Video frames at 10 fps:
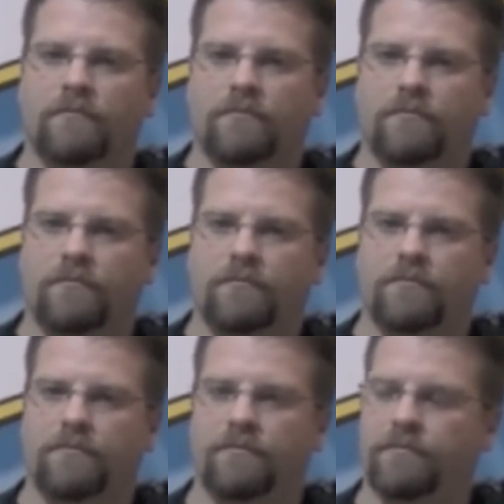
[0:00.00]

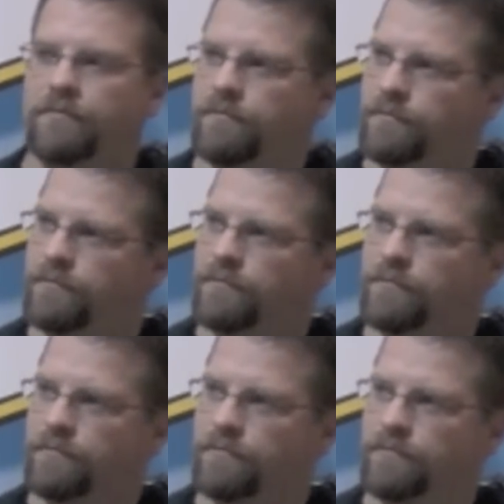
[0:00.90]

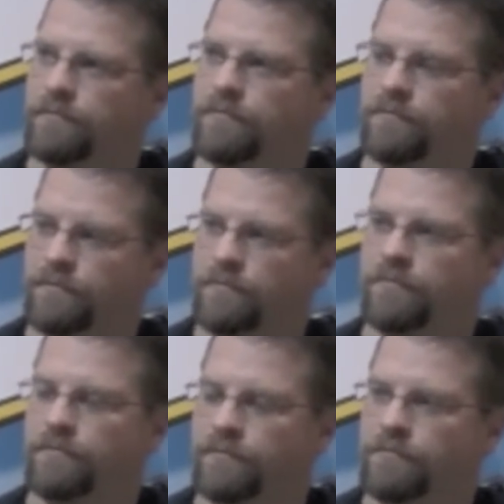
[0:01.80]

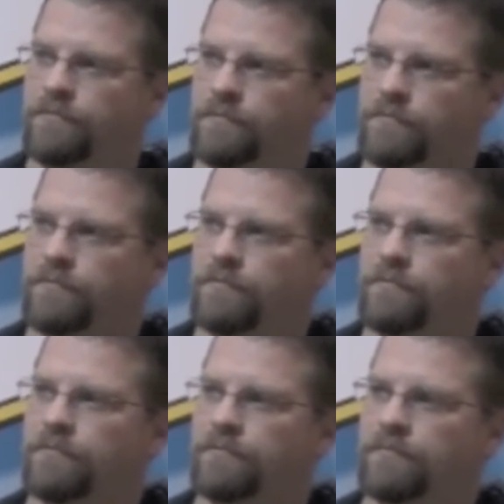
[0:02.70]

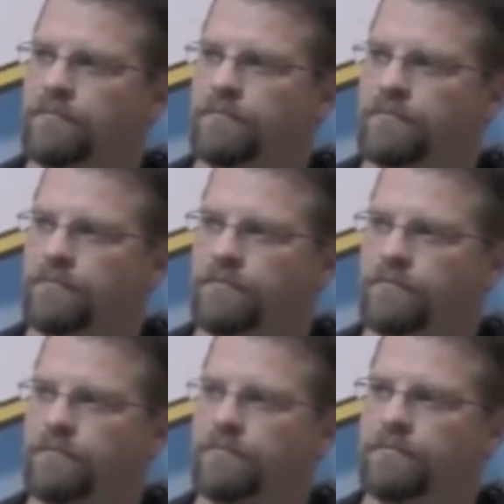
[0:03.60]

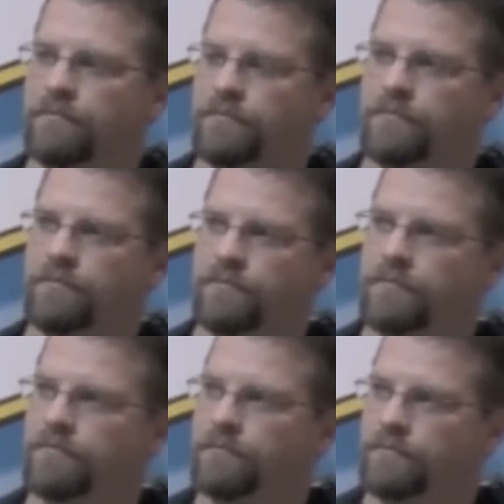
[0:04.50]

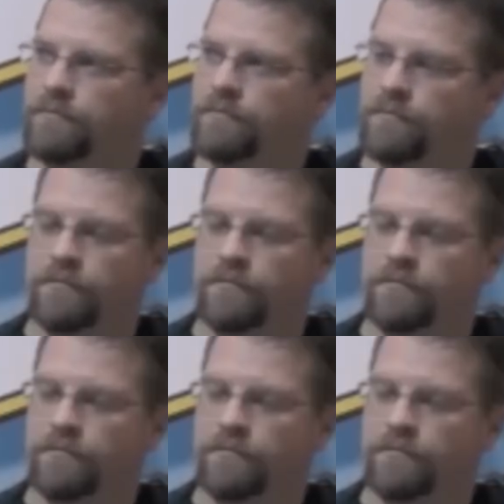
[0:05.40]
(silent)